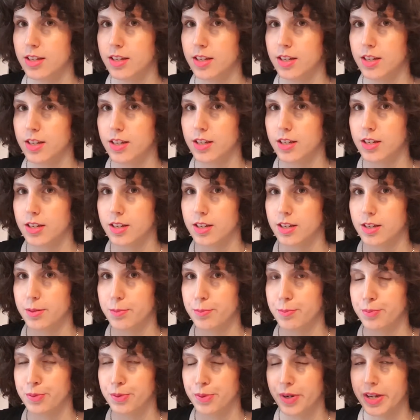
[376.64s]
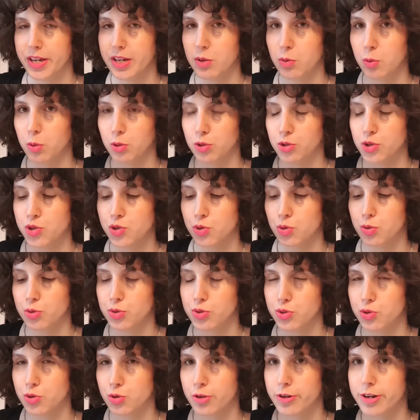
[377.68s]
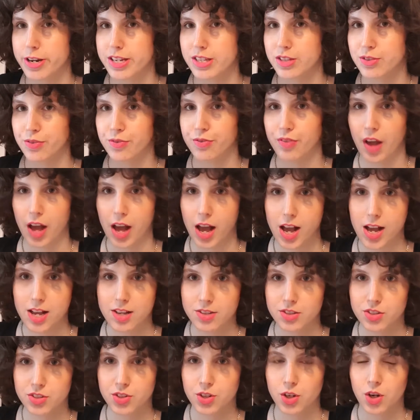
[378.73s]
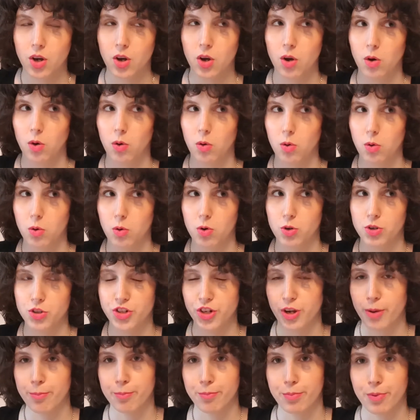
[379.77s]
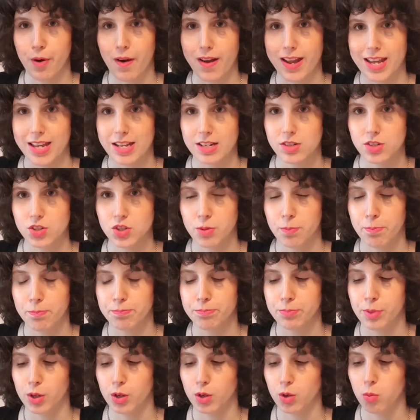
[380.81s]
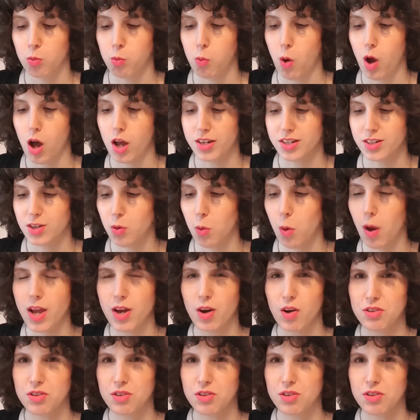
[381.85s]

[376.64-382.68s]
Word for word: the prequel short stories first or jump right into book one.